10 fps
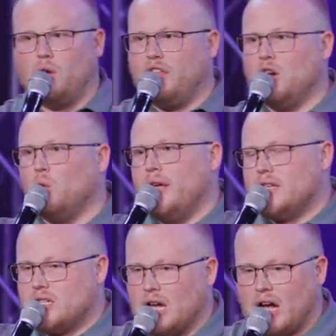within a
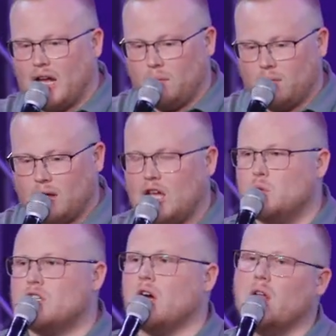week's time,
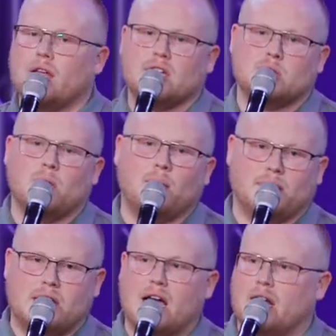he was calling his
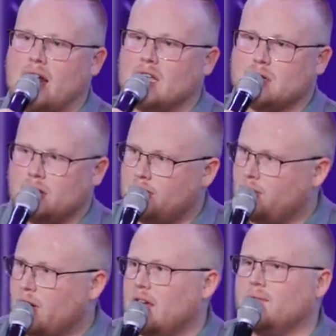mom and dad and asking
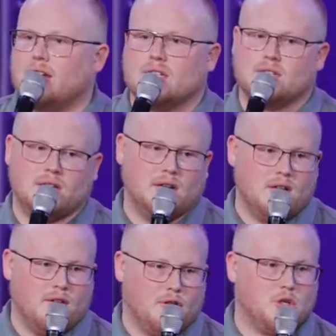for forgiveness
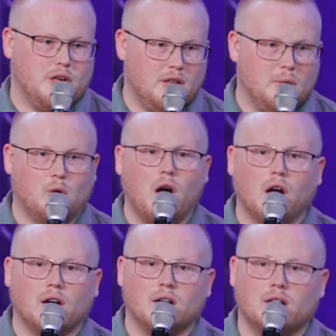for treating them
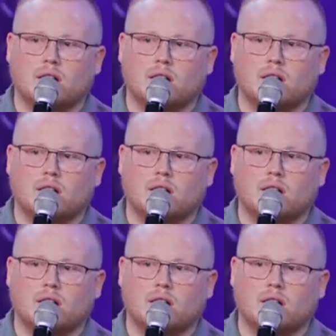wrong.